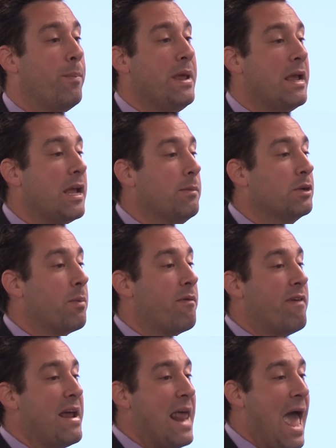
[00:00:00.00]
being able to
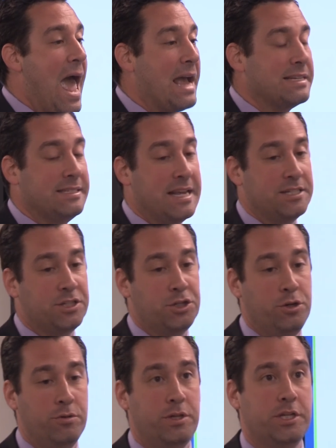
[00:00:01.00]
provide access
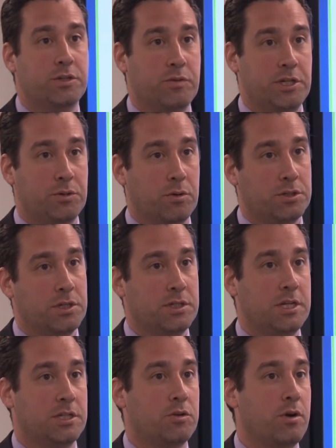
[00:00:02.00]
to these resources
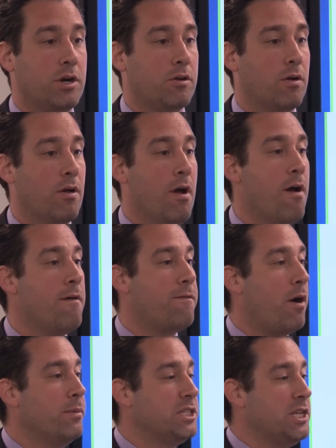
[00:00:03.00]
is critical.
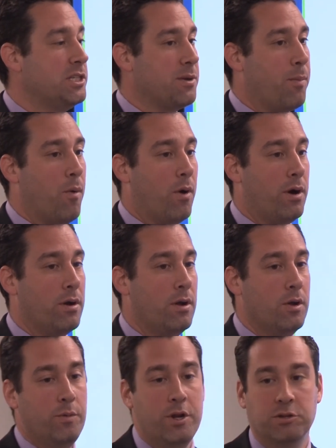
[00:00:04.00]
Pharmacy support.
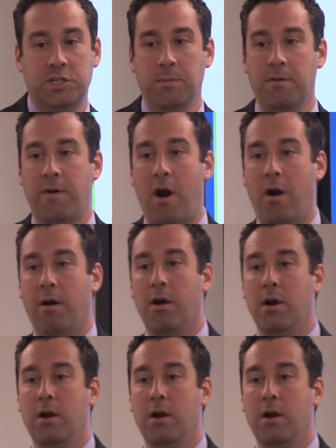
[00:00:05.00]
We know some of our